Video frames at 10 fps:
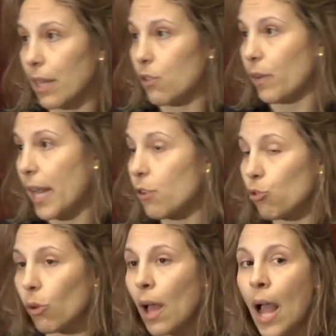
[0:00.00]
that's
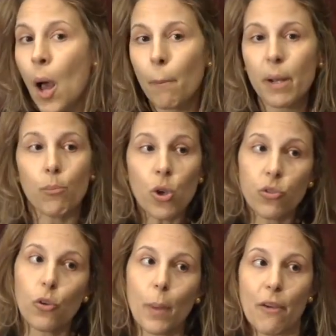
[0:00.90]
financial. But
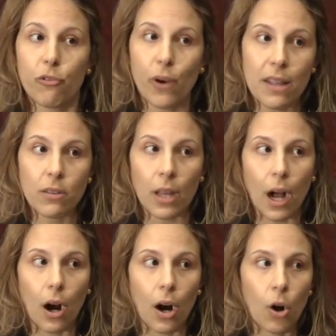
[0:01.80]
most of my friends
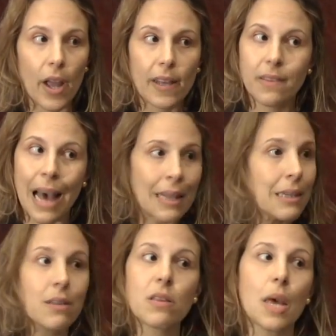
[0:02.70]
are
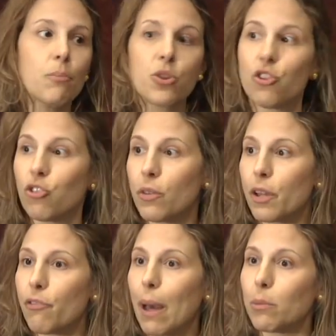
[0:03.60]
exactly in the same position in
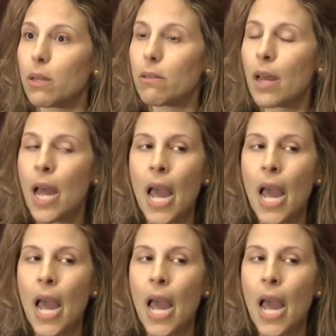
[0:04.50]
their families.